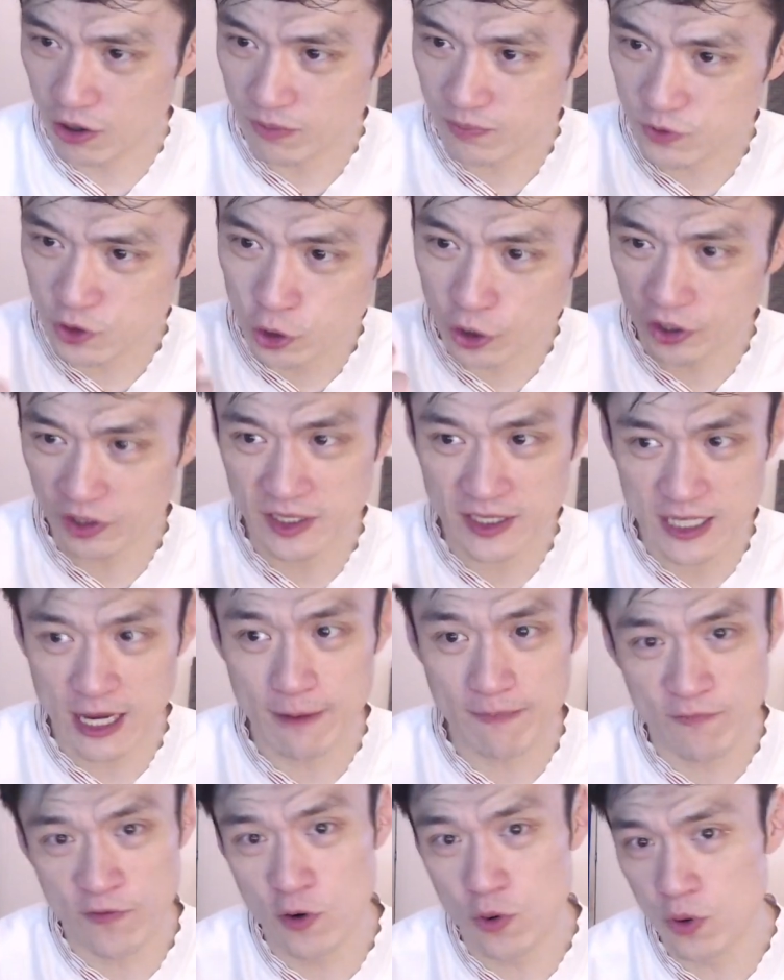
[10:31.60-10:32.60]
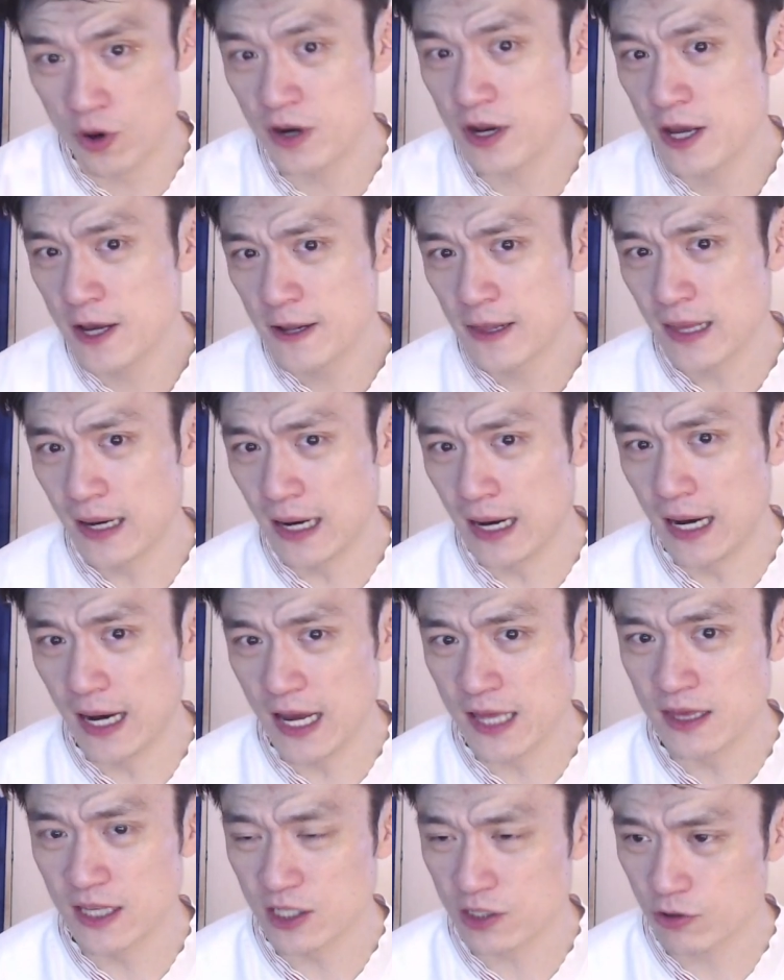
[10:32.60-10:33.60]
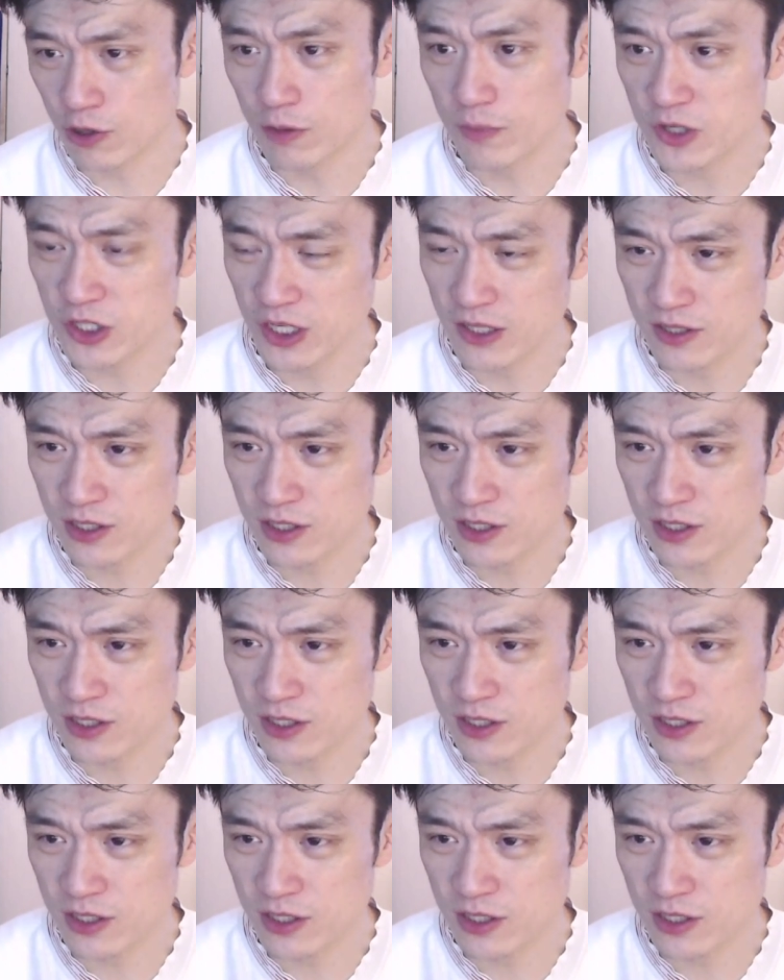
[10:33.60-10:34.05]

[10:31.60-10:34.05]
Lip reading: took a step forward in the scrummaging.